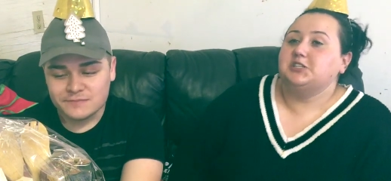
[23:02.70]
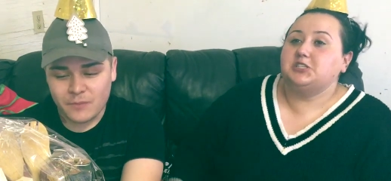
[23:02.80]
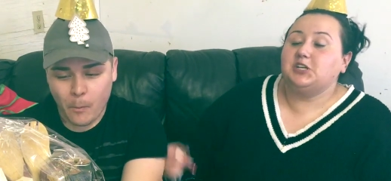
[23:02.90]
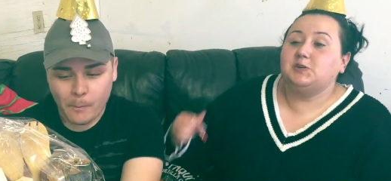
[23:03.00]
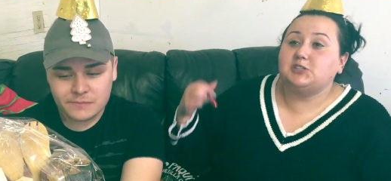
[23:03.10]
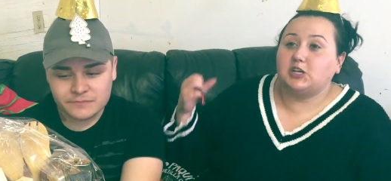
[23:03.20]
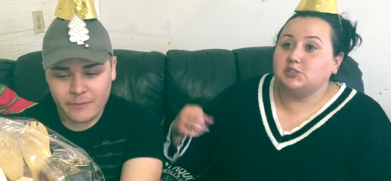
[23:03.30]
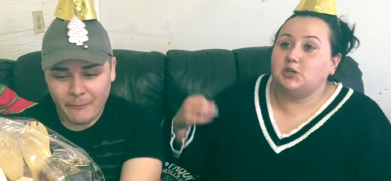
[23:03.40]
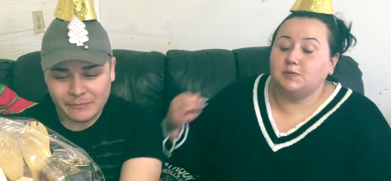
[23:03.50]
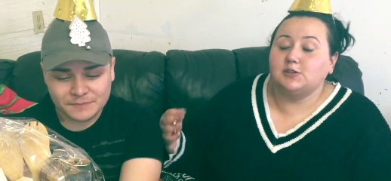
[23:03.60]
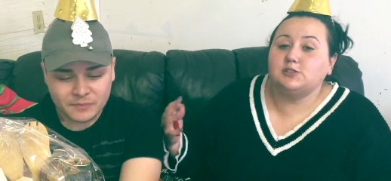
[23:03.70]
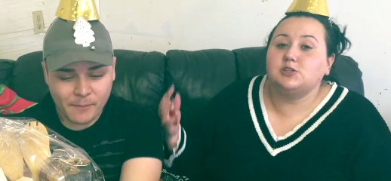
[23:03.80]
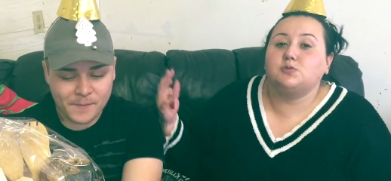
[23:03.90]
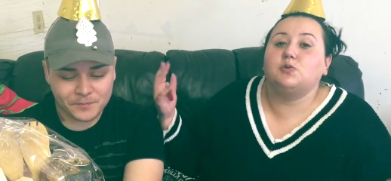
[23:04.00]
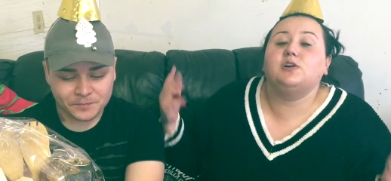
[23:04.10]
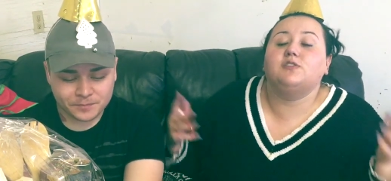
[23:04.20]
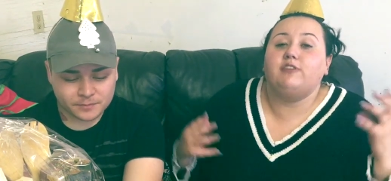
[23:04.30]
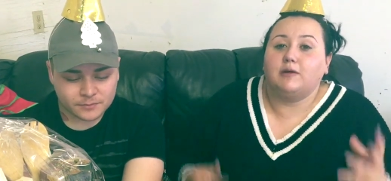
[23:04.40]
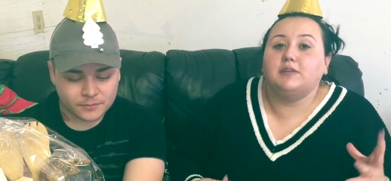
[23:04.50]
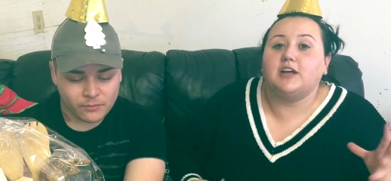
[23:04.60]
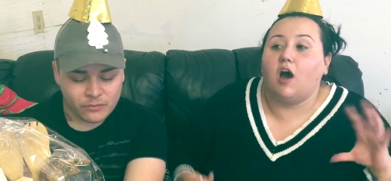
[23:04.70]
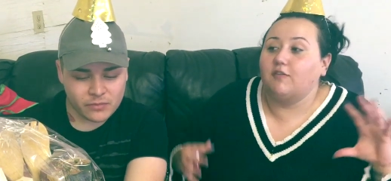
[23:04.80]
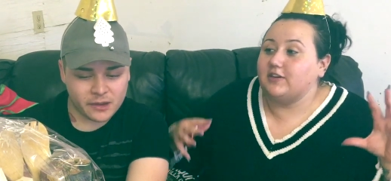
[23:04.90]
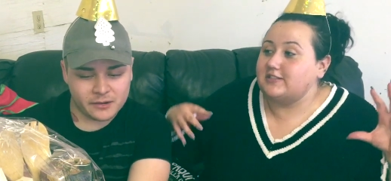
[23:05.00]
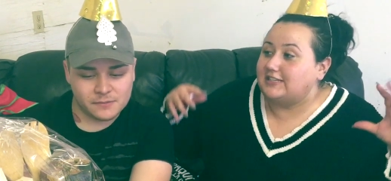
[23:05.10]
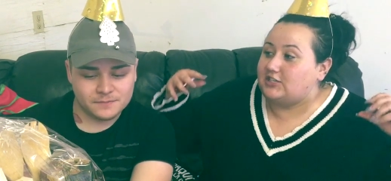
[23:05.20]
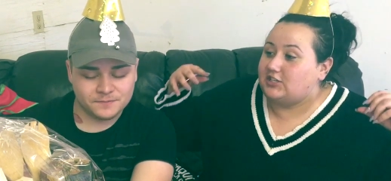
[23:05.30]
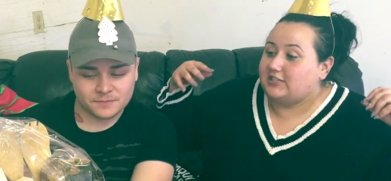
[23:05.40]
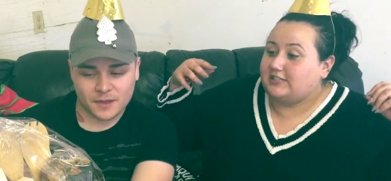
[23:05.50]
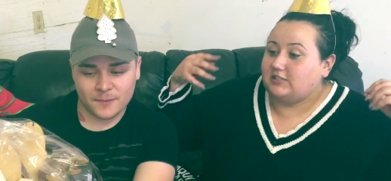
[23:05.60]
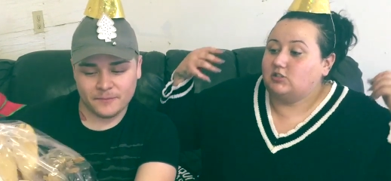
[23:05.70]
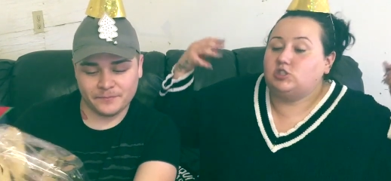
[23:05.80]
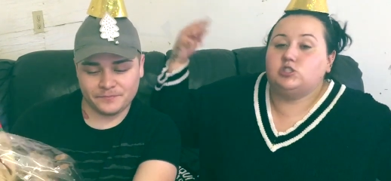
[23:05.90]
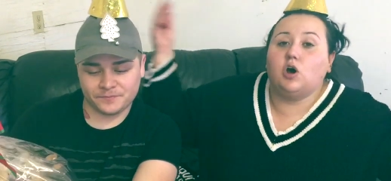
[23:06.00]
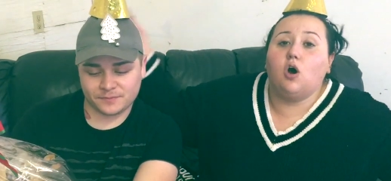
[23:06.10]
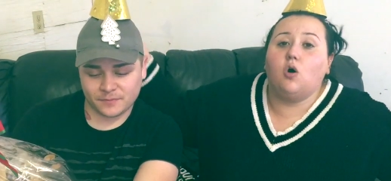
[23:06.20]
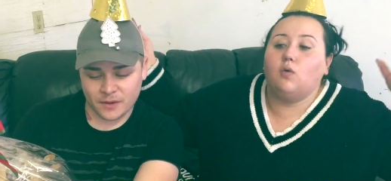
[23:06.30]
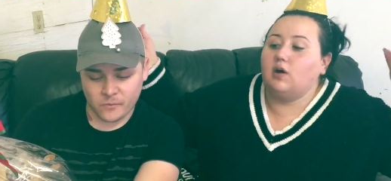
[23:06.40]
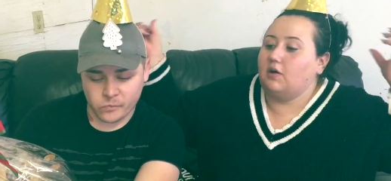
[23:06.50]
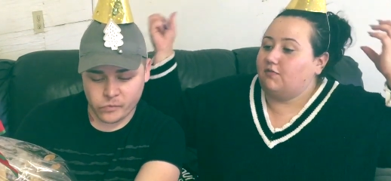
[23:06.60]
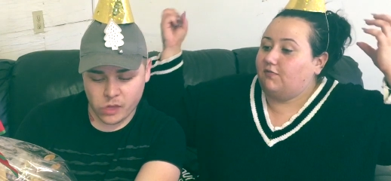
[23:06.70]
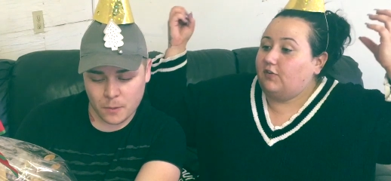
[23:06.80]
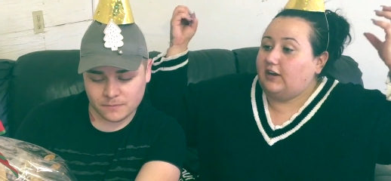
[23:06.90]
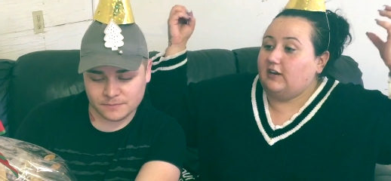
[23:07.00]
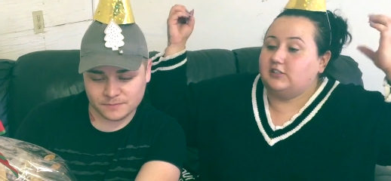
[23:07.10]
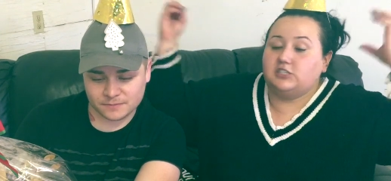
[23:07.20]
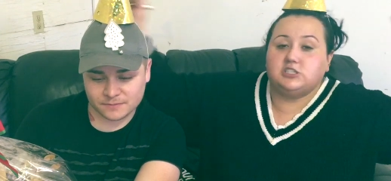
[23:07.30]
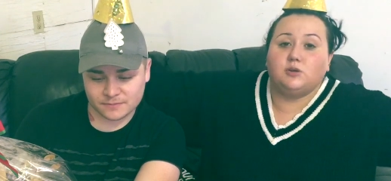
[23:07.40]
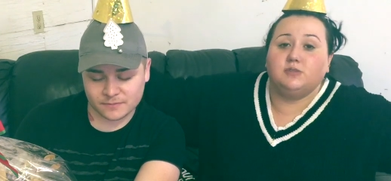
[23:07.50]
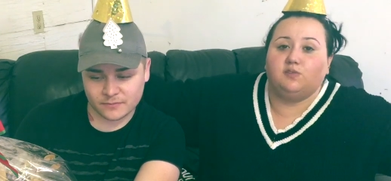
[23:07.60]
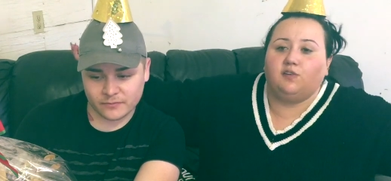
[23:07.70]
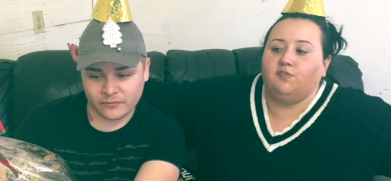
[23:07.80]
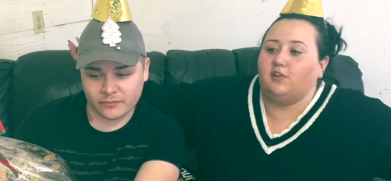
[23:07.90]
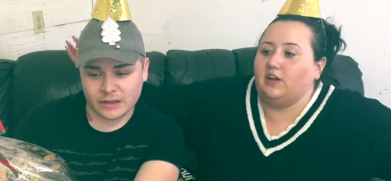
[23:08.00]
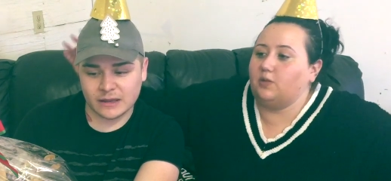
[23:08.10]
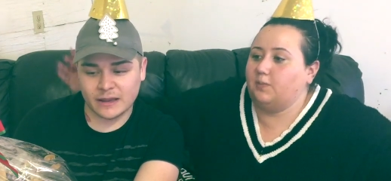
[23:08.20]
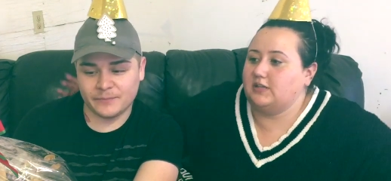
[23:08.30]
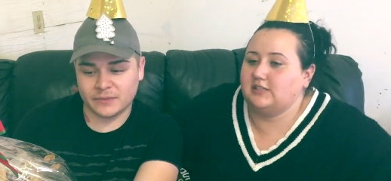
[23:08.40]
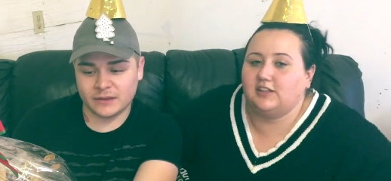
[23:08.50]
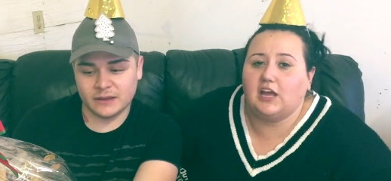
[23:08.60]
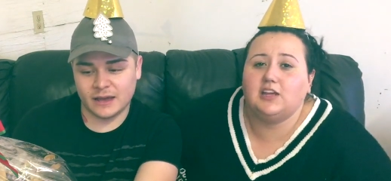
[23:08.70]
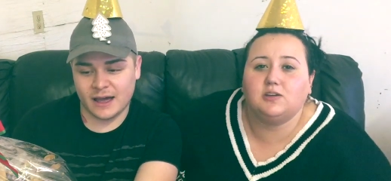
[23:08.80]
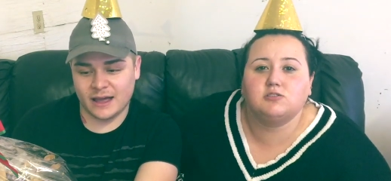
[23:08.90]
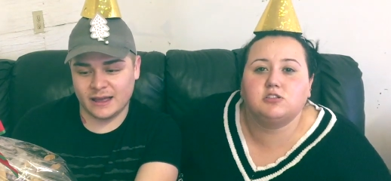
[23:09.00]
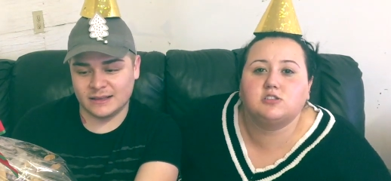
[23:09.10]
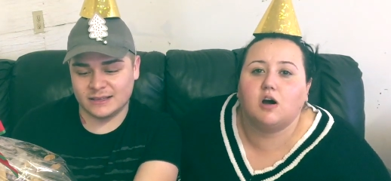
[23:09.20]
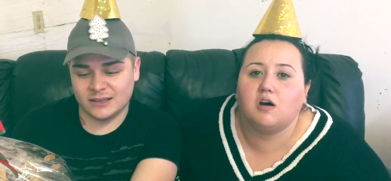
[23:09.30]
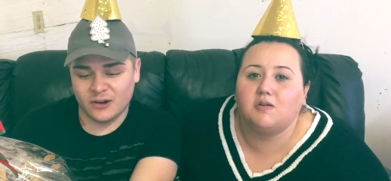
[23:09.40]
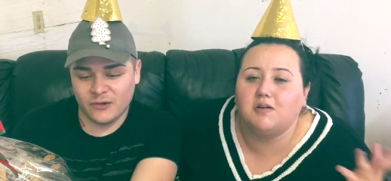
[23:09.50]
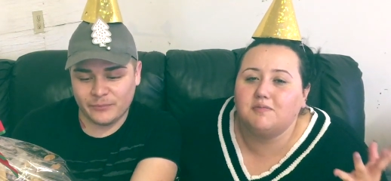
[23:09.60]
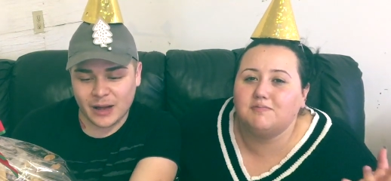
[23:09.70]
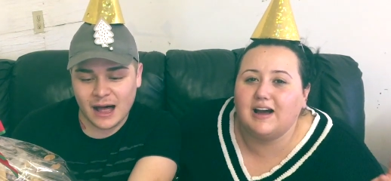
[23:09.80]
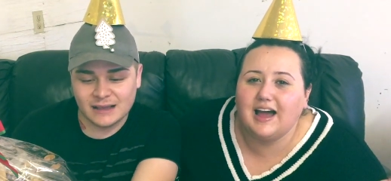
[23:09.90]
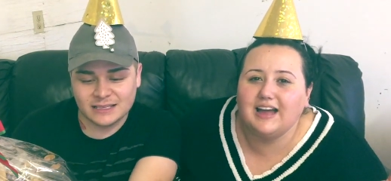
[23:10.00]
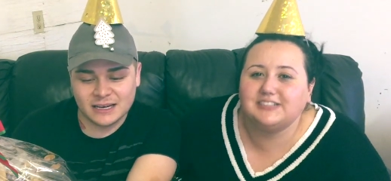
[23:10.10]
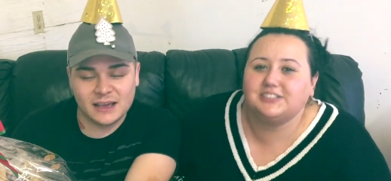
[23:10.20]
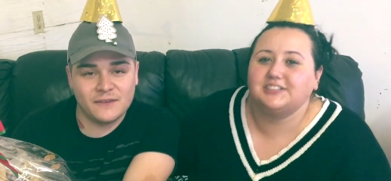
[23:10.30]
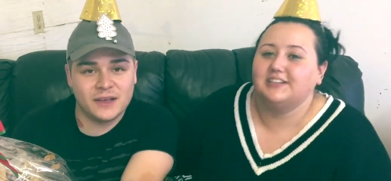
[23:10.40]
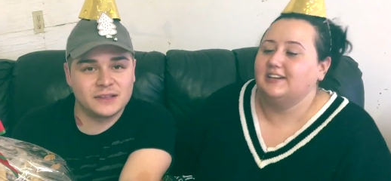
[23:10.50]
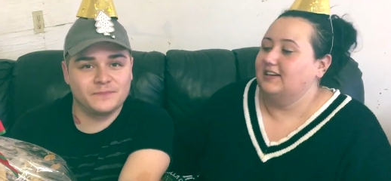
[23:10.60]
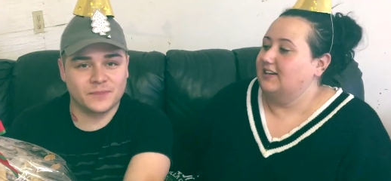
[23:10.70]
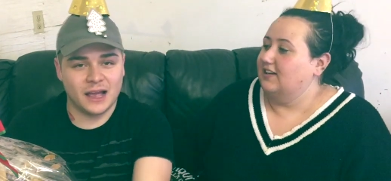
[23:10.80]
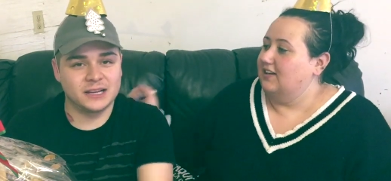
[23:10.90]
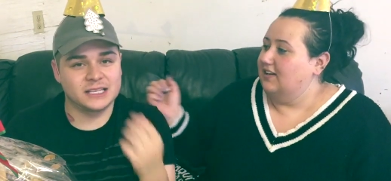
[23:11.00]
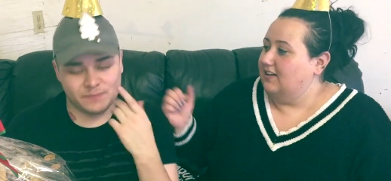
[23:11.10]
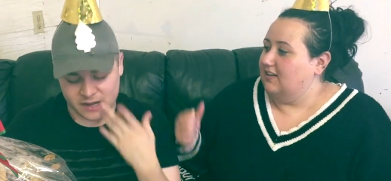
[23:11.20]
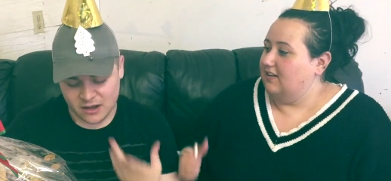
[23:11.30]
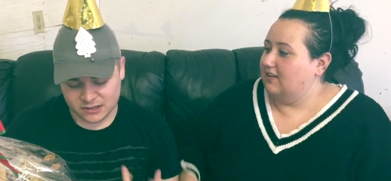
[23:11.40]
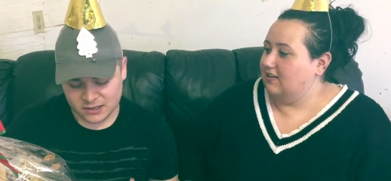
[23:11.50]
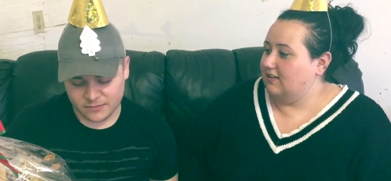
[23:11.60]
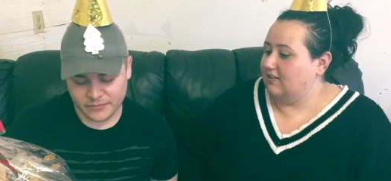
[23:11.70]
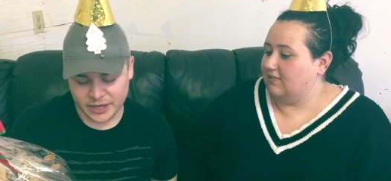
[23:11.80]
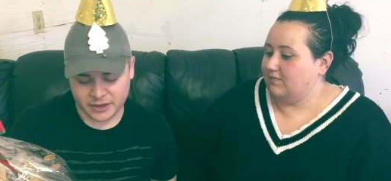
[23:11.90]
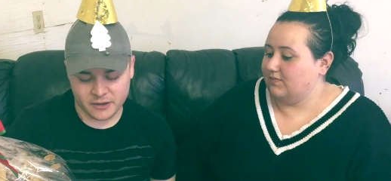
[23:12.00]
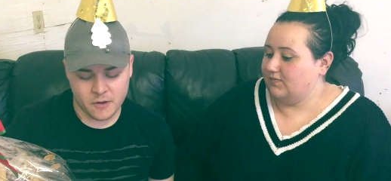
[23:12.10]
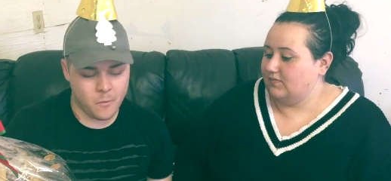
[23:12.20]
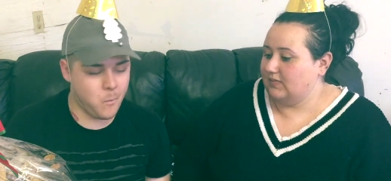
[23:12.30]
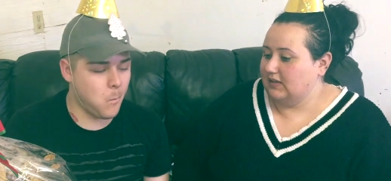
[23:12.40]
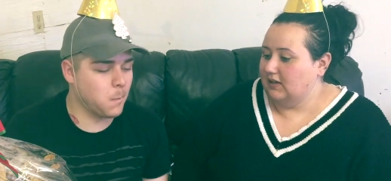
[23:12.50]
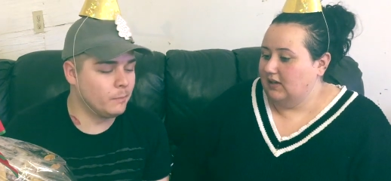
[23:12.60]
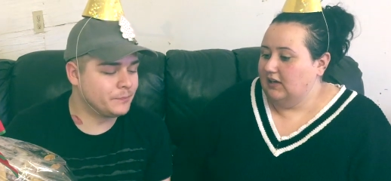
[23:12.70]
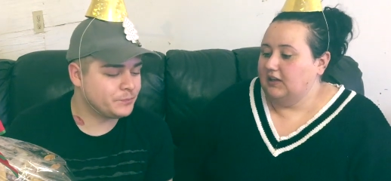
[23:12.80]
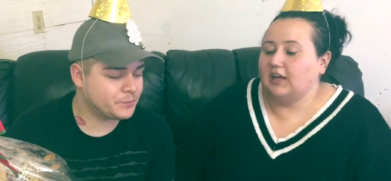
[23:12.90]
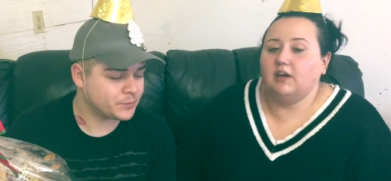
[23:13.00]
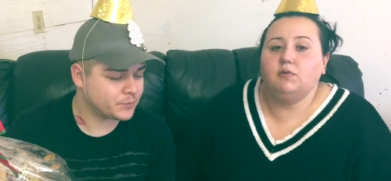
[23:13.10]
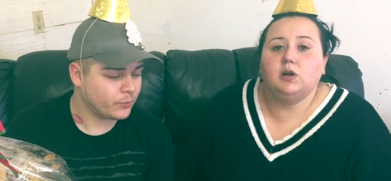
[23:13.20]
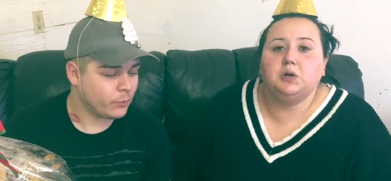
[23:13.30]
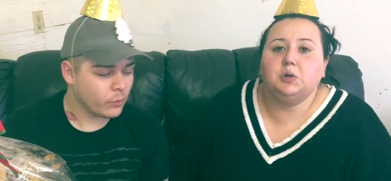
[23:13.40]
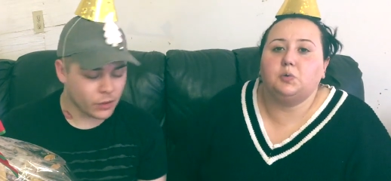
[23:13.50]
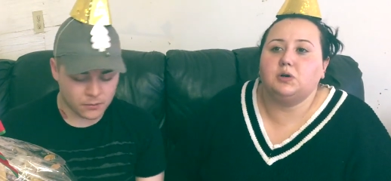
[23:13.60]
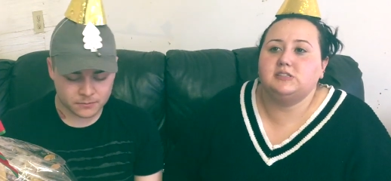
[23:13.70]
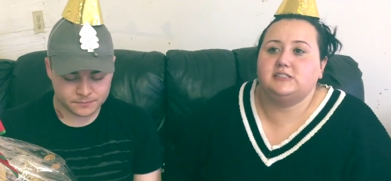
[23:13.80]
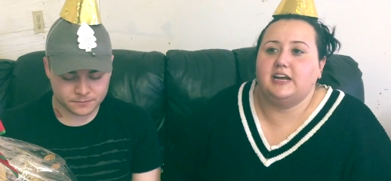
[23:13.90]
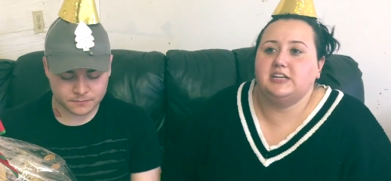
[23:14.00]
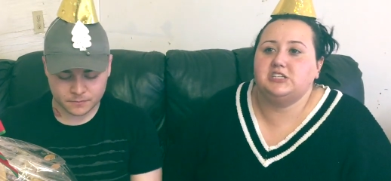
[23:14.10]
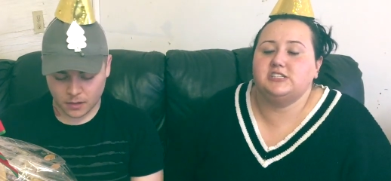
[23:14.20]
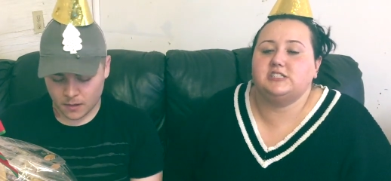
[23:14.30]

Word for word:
Speaker 1: She's a huge contributor to the royal family. Obviously, she's so freaking. She's so much of a philanthropist. Like
Speaker 2: thank you so, so much. And I just spit out them like.
Speaker 1: Like even on her worst day, she's